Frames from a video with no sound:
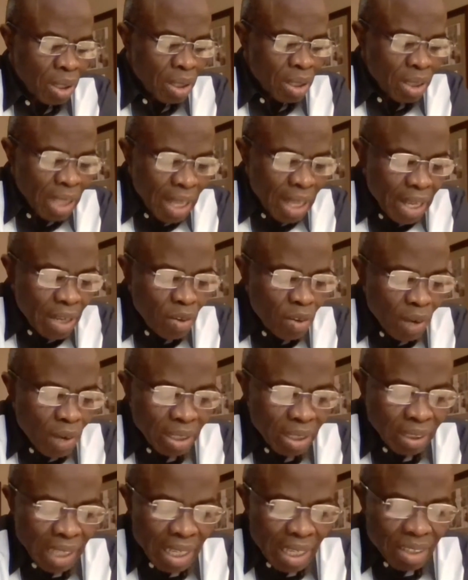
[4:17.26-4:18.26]
Then your
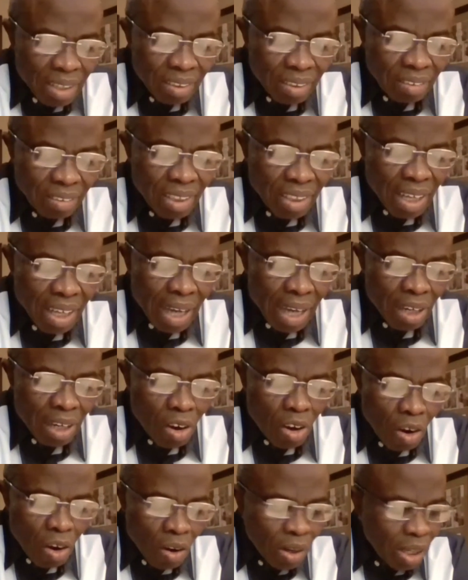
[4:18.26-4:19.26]
integrity and
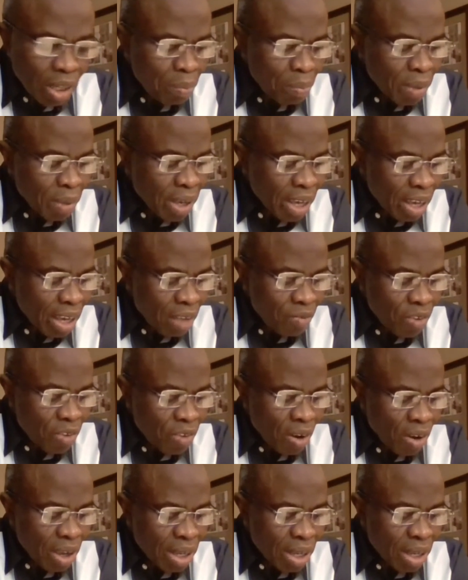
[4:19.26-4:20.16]
godly behavior